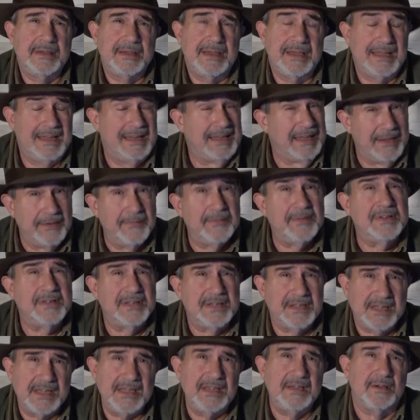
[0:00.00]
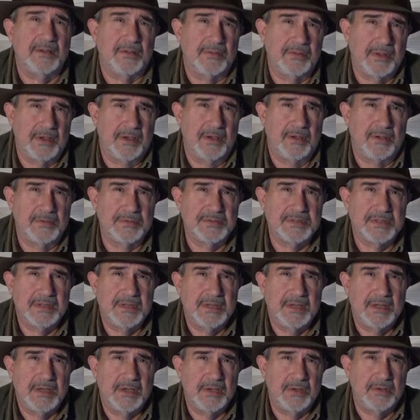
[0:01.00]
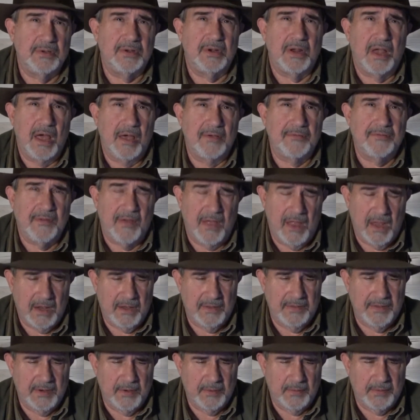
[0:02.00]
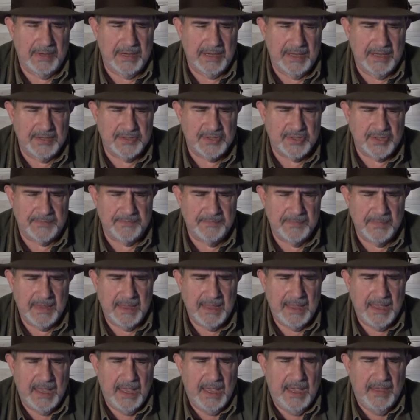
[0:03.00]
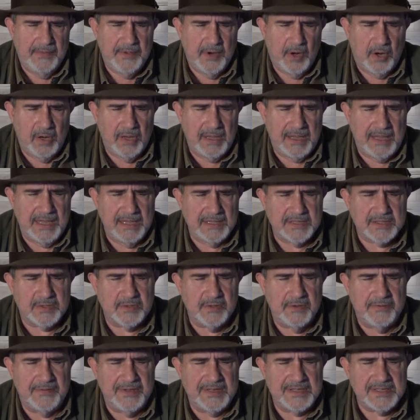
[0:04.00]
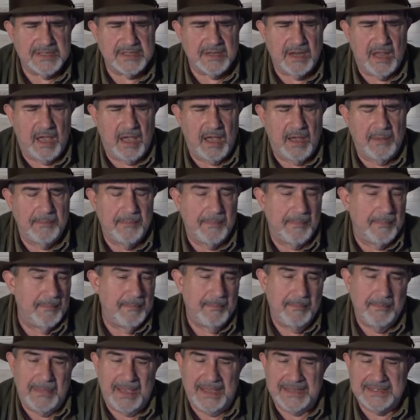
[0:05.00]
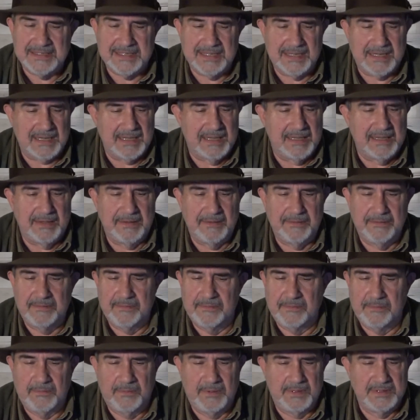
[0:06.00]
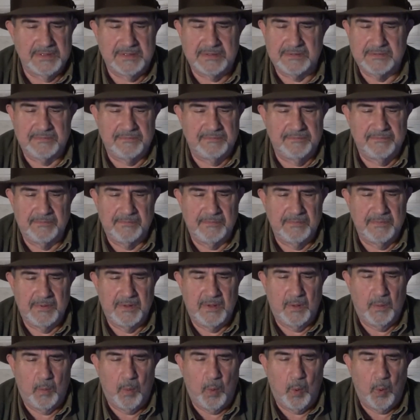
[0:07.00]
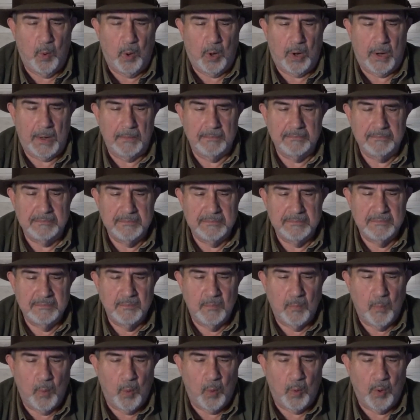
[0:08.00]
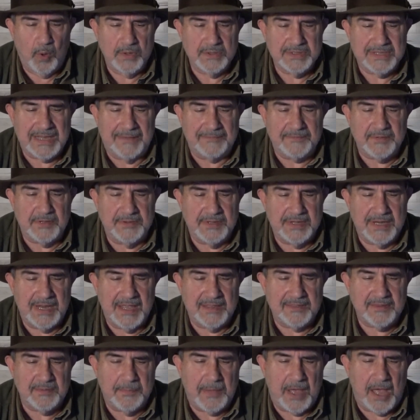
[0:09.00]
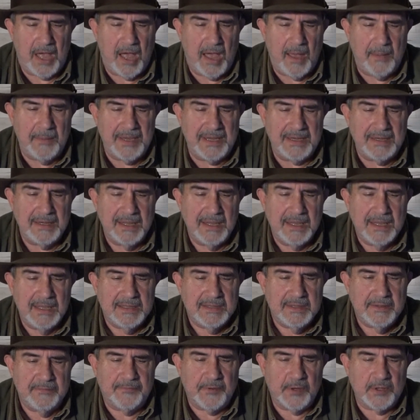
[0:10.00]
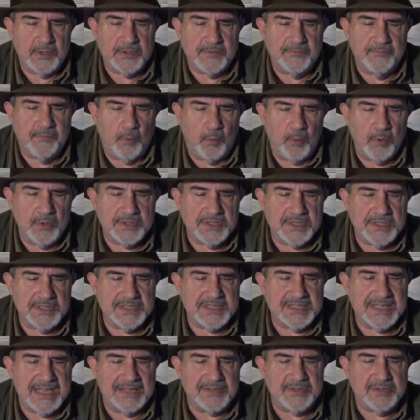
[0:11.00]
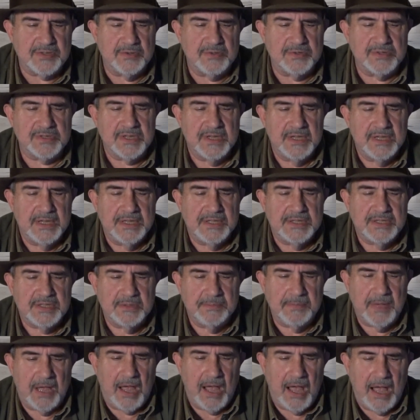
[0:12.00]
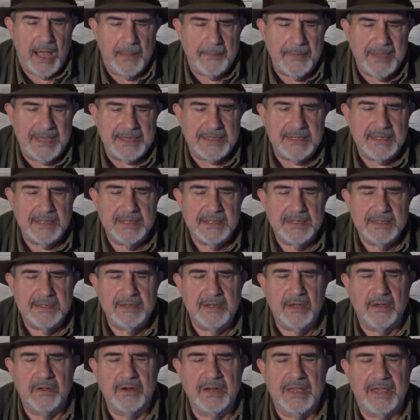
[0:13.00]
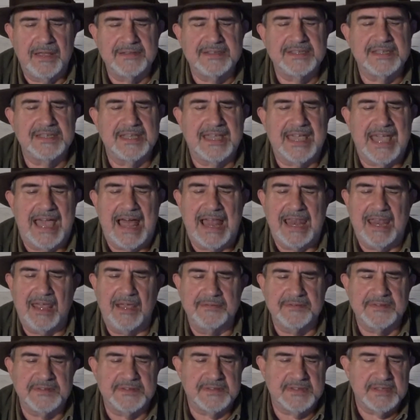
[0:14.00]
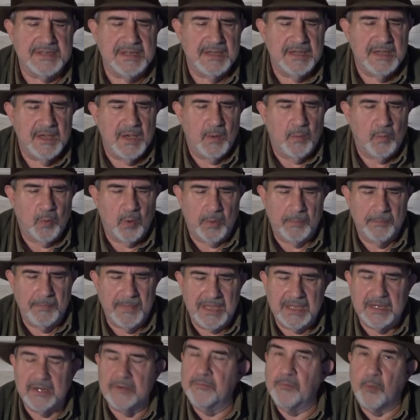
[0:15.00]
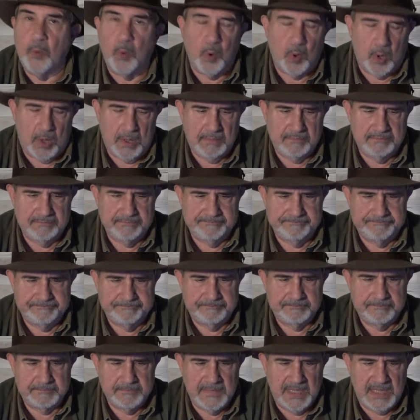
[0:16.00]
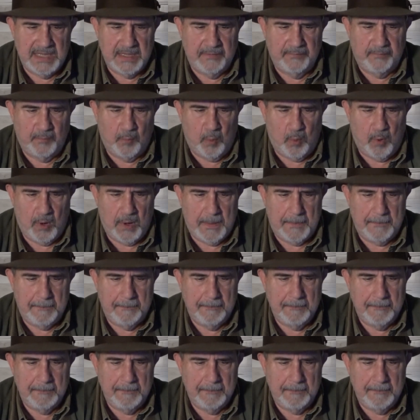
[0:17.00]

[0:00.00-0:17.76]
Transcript: and even to kill those who do not follow their religion. The early history of Islam basically was a war wars. After the death of Muhammad, the first four successors to Muhammad, known as the caliphs, were men of war. Men of war.